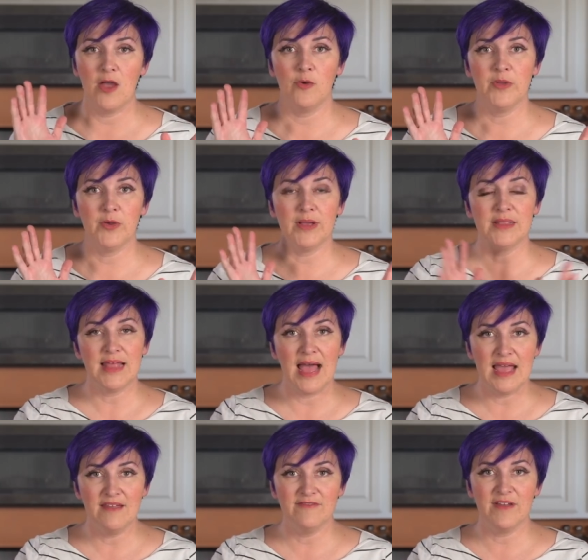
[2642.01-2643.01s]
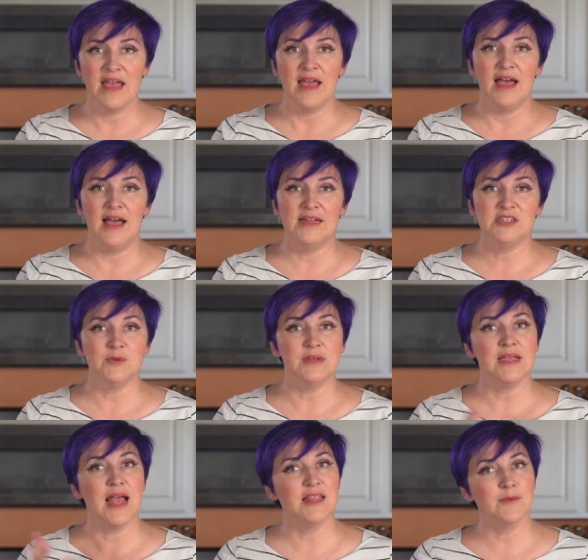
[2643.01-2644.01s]
will be going live
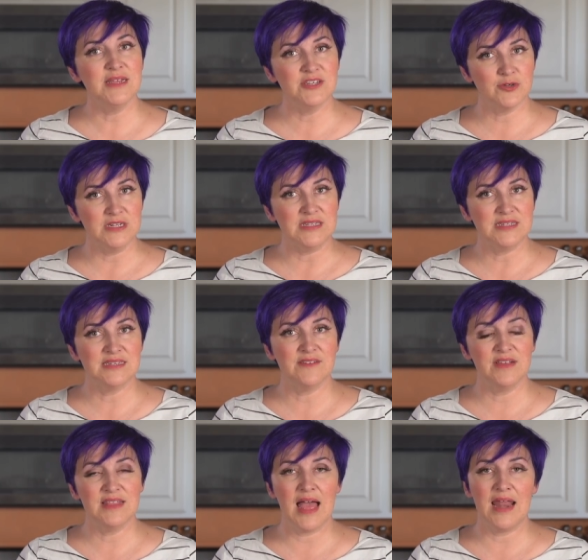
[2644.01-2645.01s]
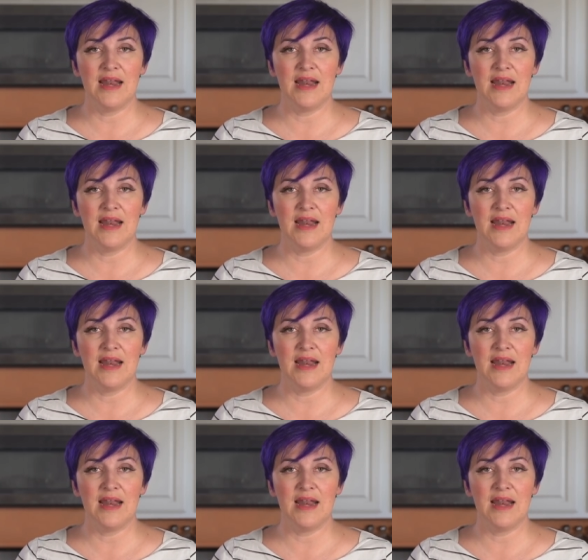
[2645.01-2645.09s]
doing Halloween treats and stuff like that,